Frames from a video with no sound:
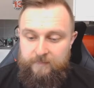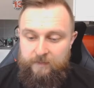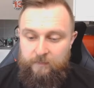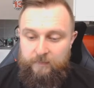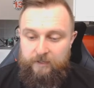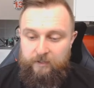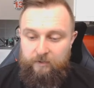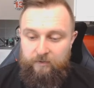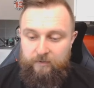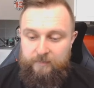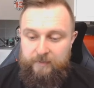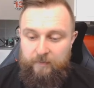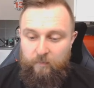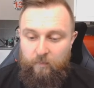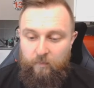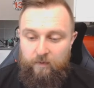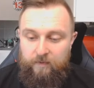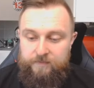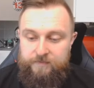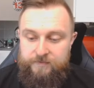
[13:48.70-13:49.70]
And we could only make
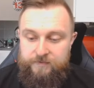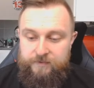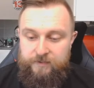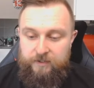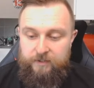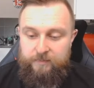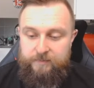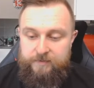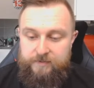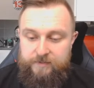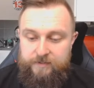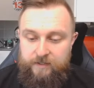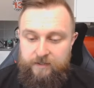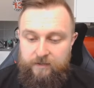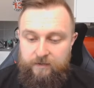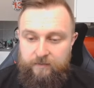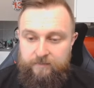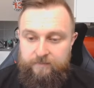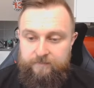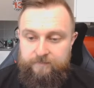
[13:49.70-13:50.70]
one sub,
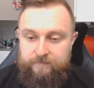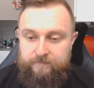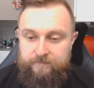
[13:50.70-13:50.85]
so